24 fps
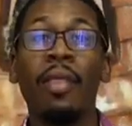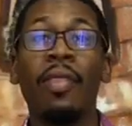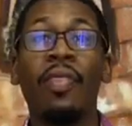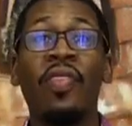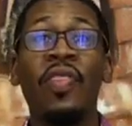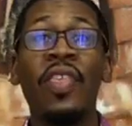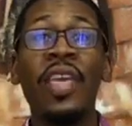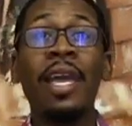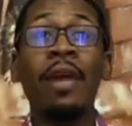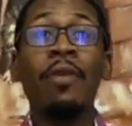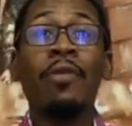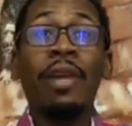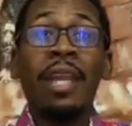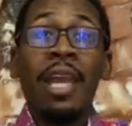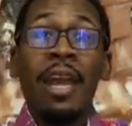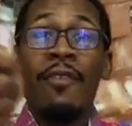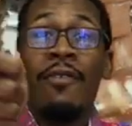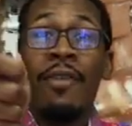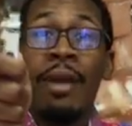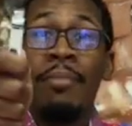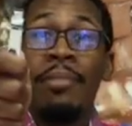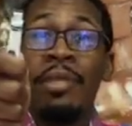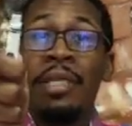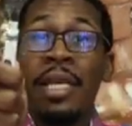Then
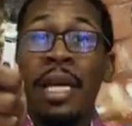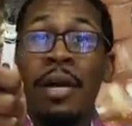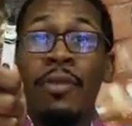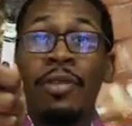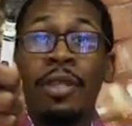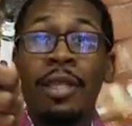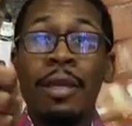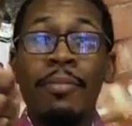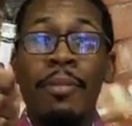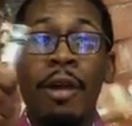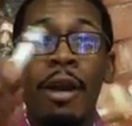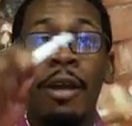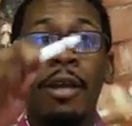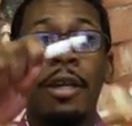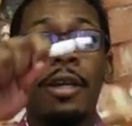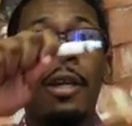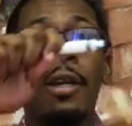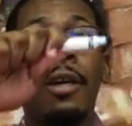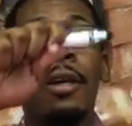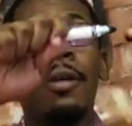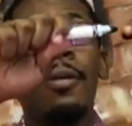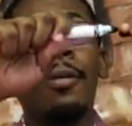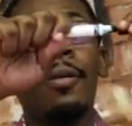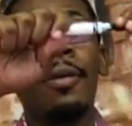whenever I'm done with the
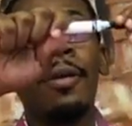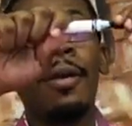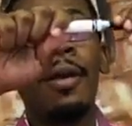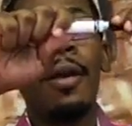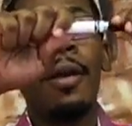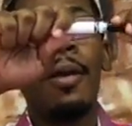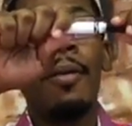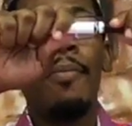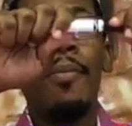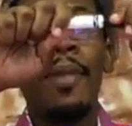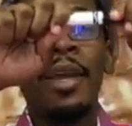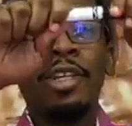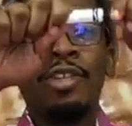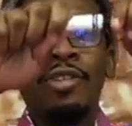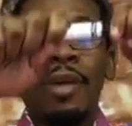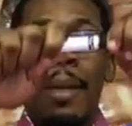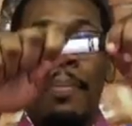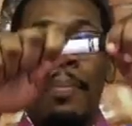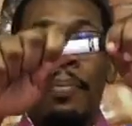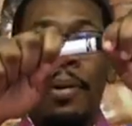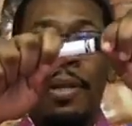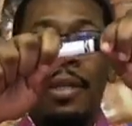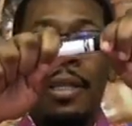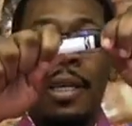marker, make sure I
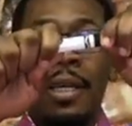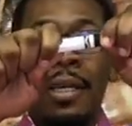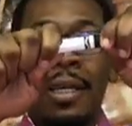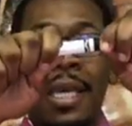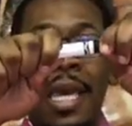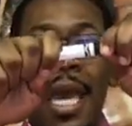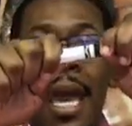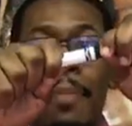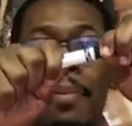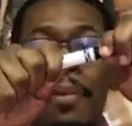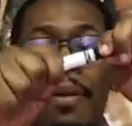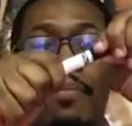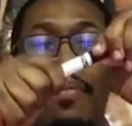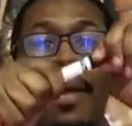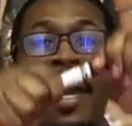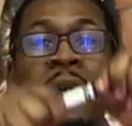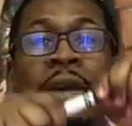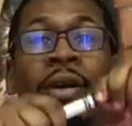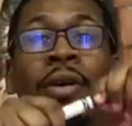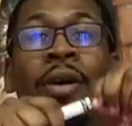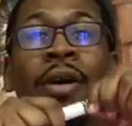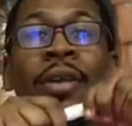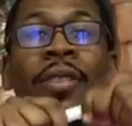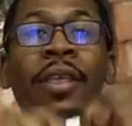put the cap back
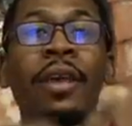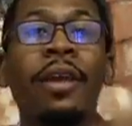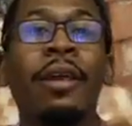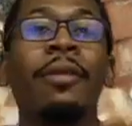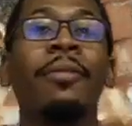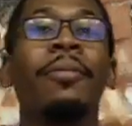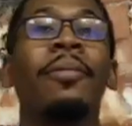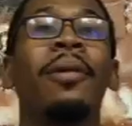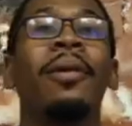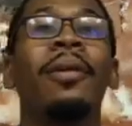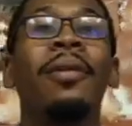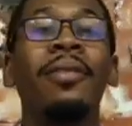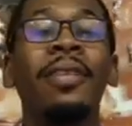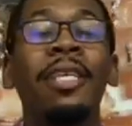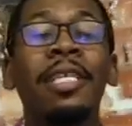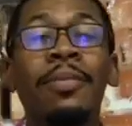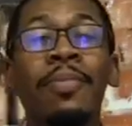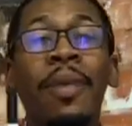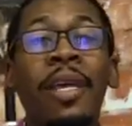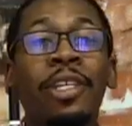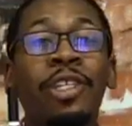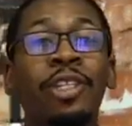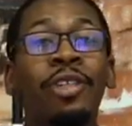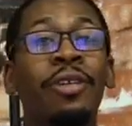on there. This
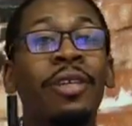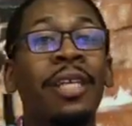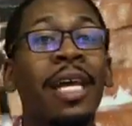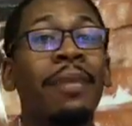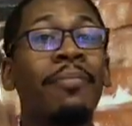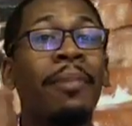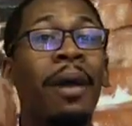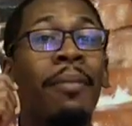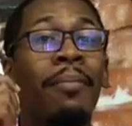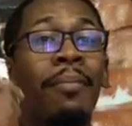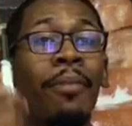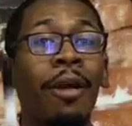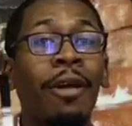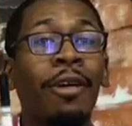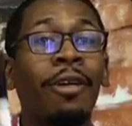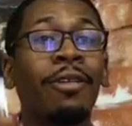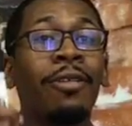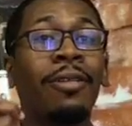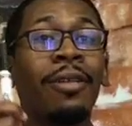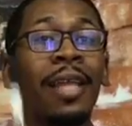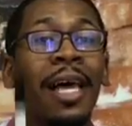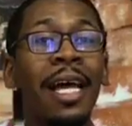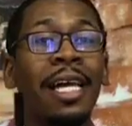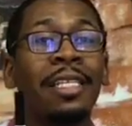makes sure that my marker
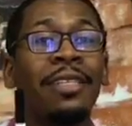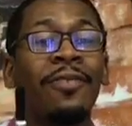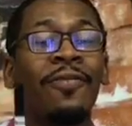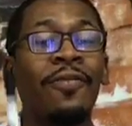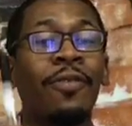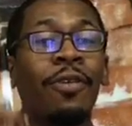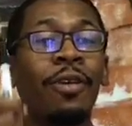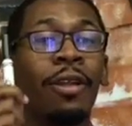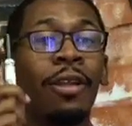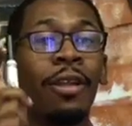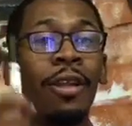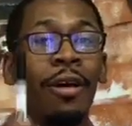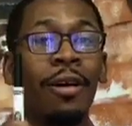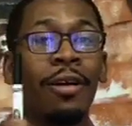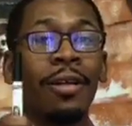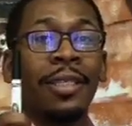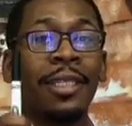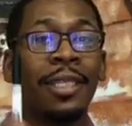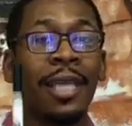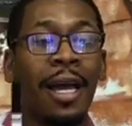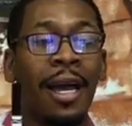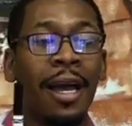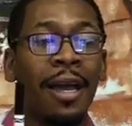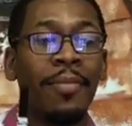lasts for a long
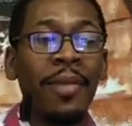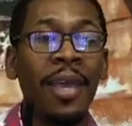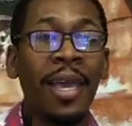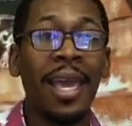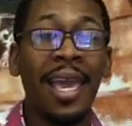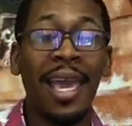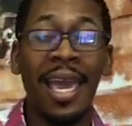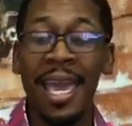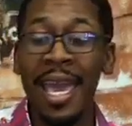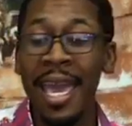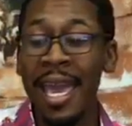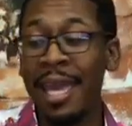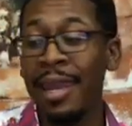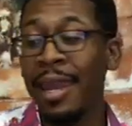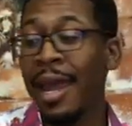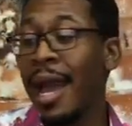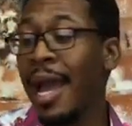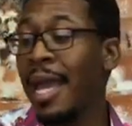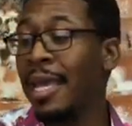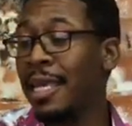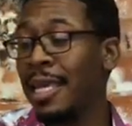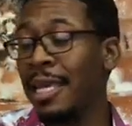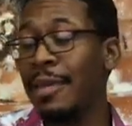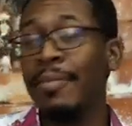time and
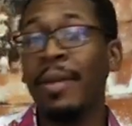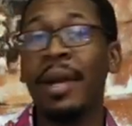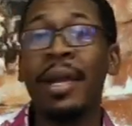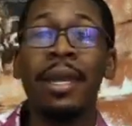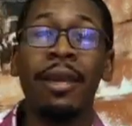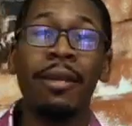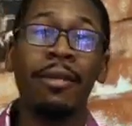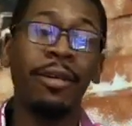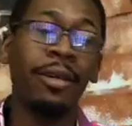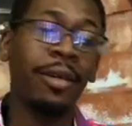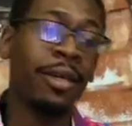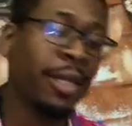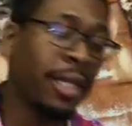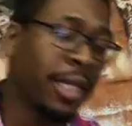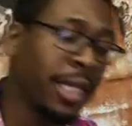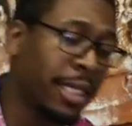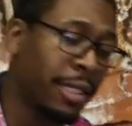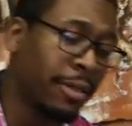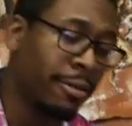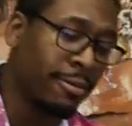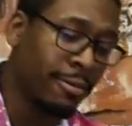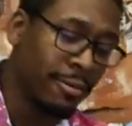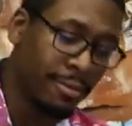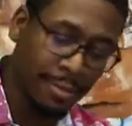I keep my area clean.